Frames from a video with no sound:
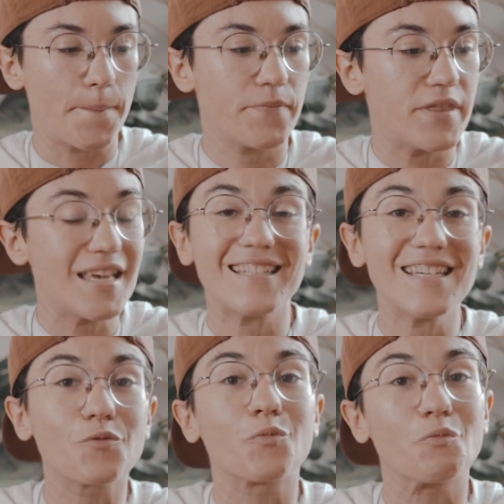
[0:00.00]
This
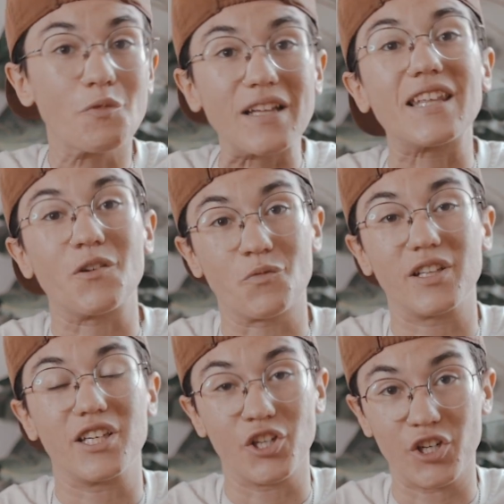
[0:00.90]
is really,
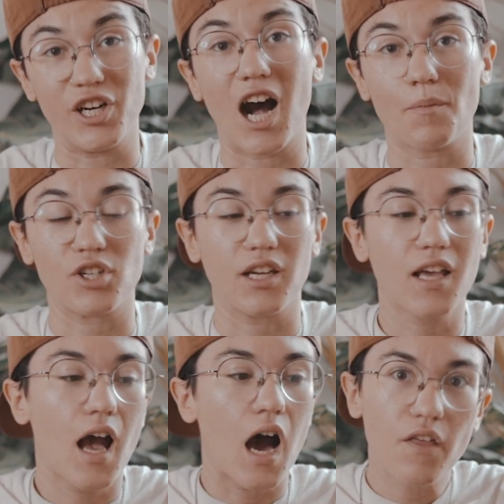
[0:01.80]
really a good option.
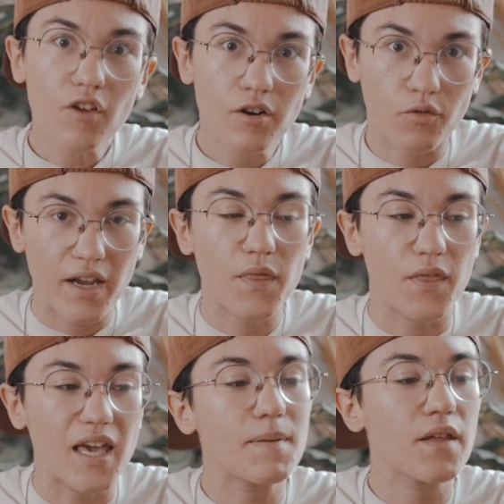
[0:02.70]
Another great
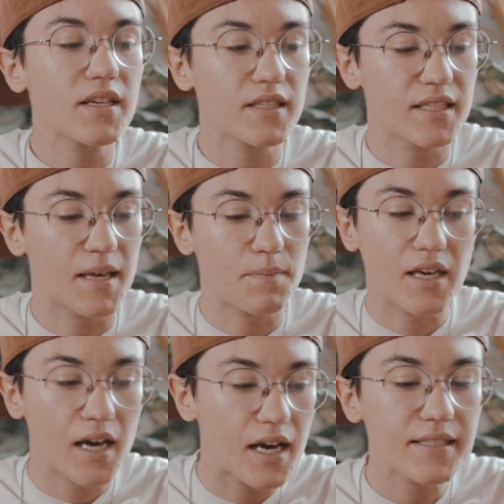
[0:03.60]
thing about this is that
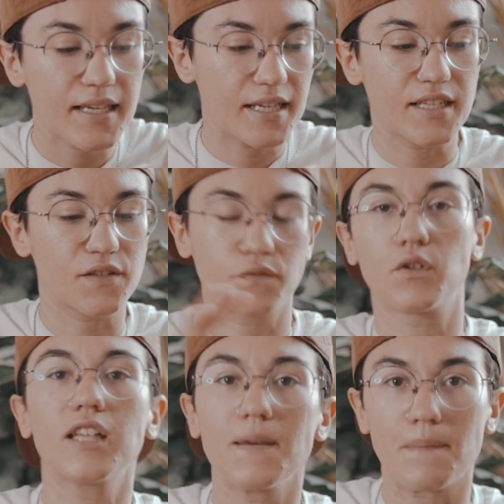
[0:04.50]
because it is
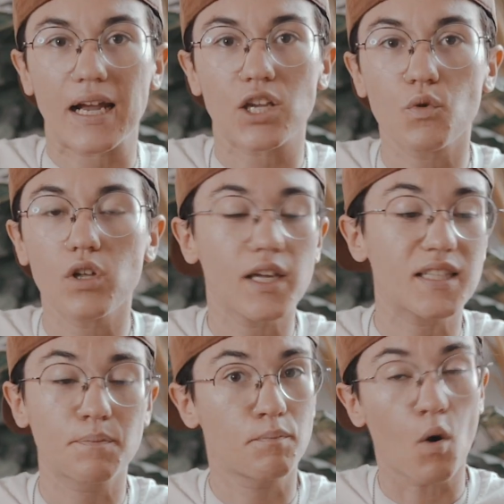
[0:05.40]
fully manual,
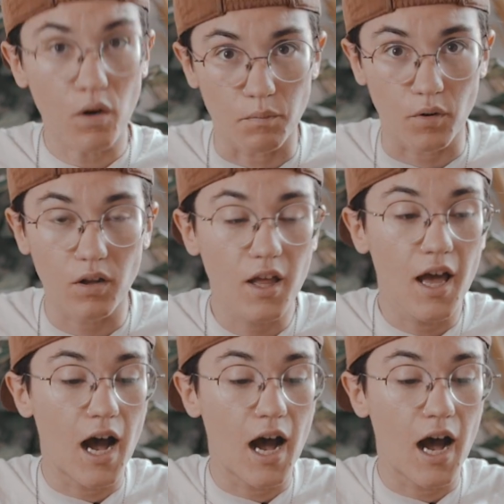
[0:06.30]
it's portable.